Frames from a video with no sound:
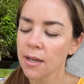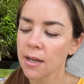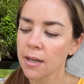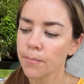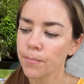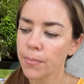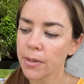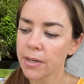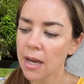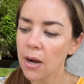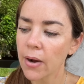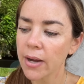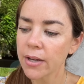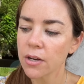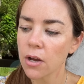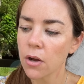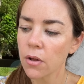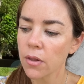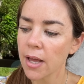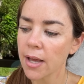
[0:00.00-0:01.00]
But now I
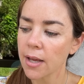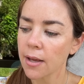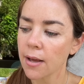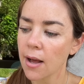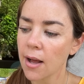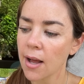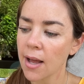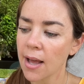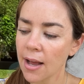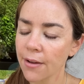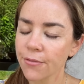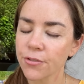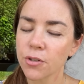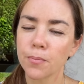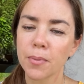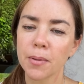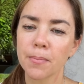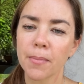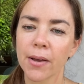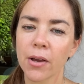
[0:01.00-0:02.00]
know, I have to
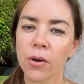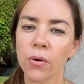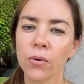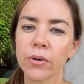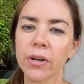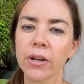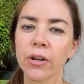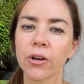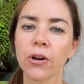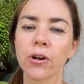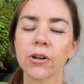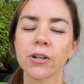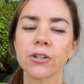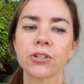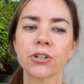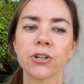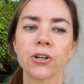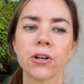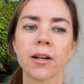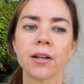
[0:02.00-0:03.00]
be my own
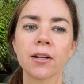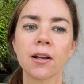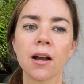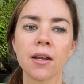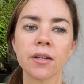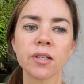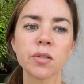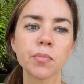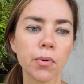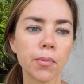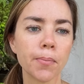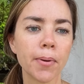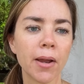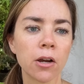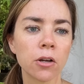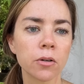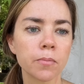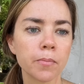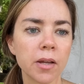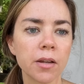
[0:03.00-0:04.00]
encourager, and God has
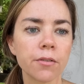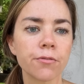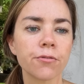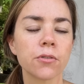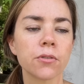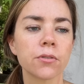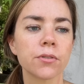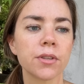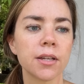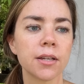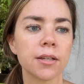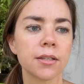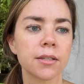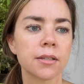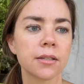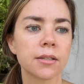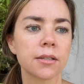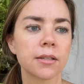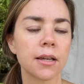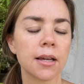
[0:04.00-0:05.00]
prepared me for
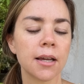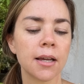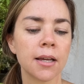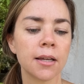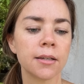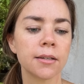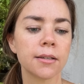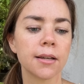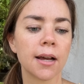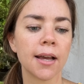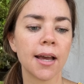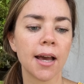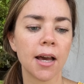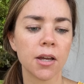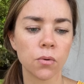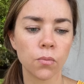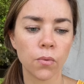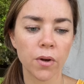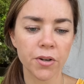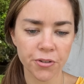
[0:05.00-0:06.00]
this. And I had
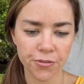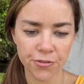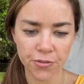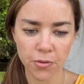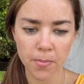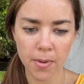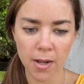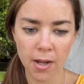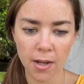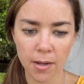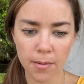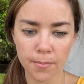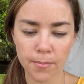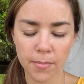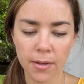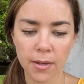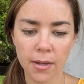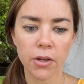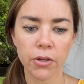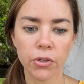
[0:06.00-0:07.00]
a wonderful
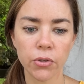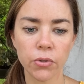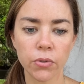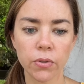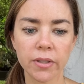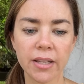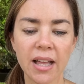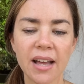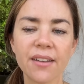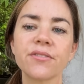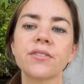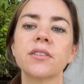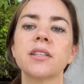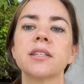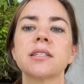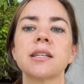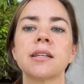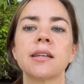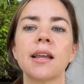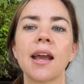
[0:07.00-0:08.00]
mom who left
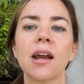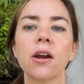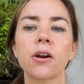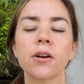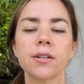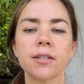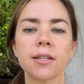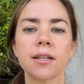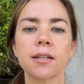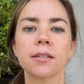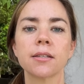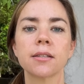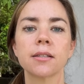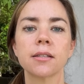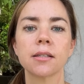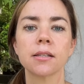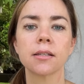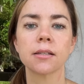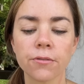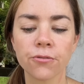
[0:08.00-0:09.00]
this
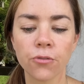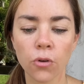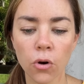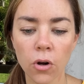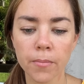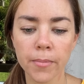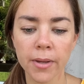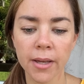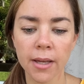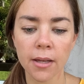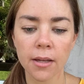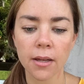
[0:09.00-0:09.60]
inheritance for me,